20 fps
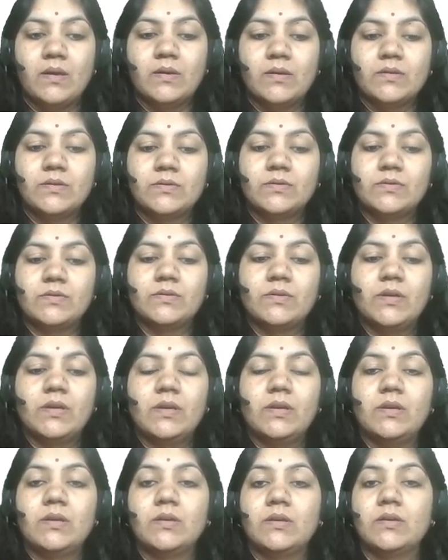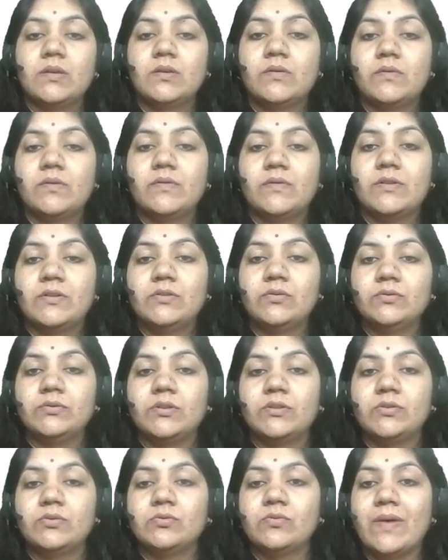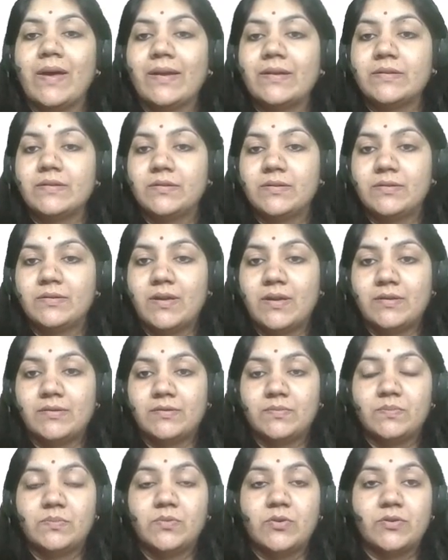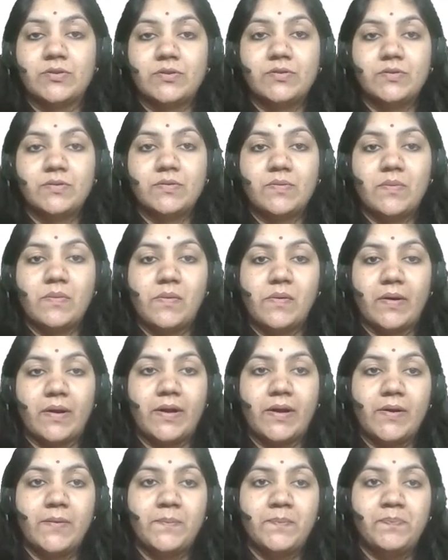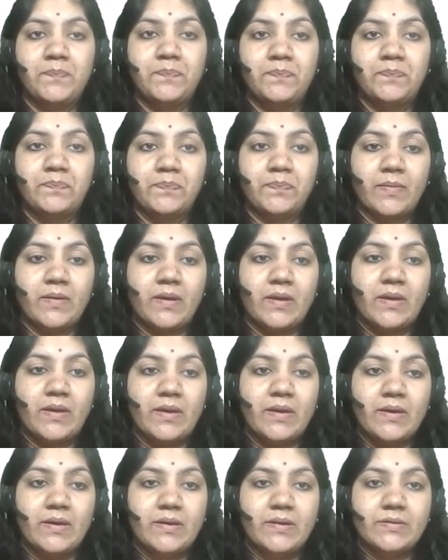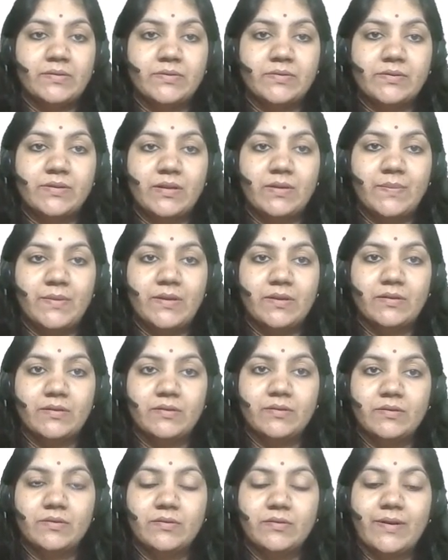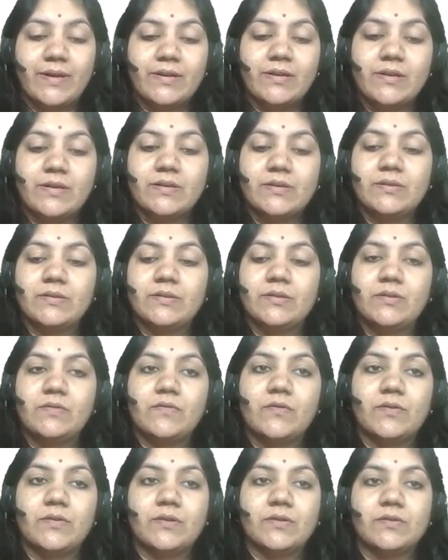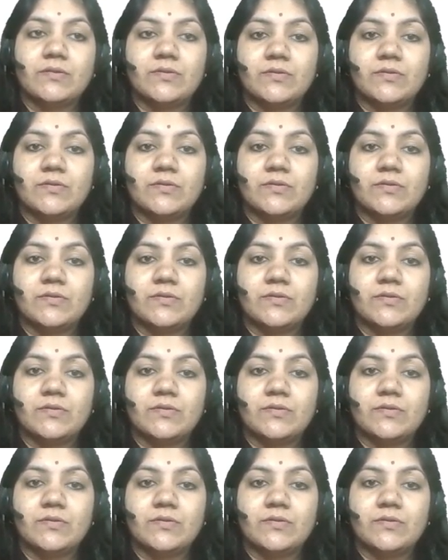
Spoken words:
So today we will do the two acts, that is important. Okay. So tell me the right answer for this